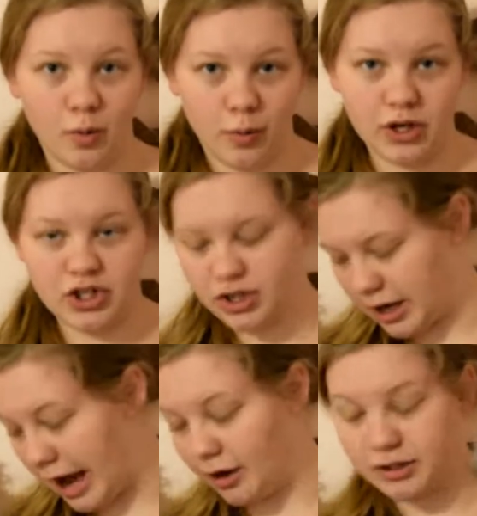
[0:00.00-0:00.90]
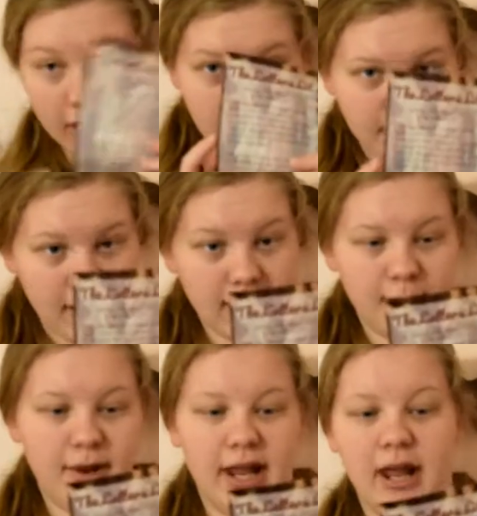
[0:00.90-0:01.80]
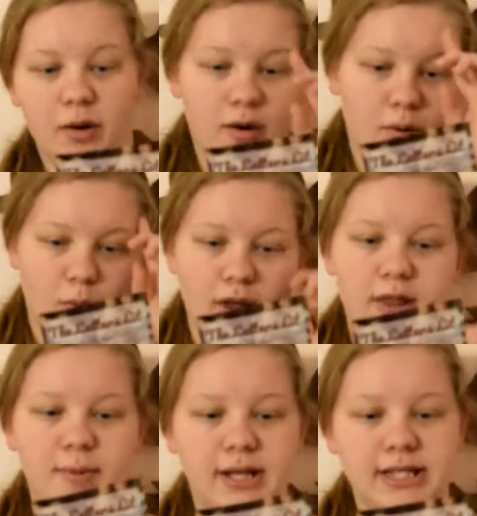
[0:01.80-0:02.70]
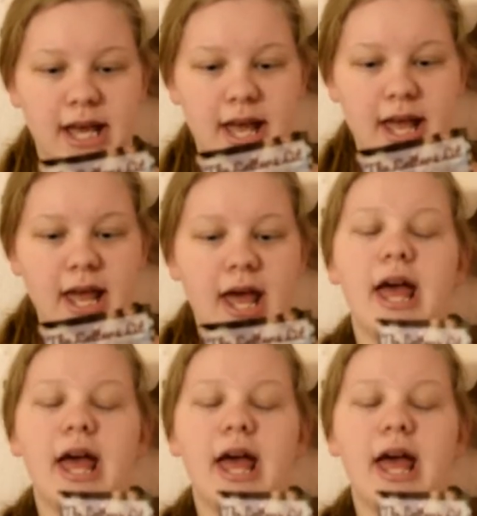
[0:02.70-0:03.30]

which I'll talk about in a minute and why they picked it,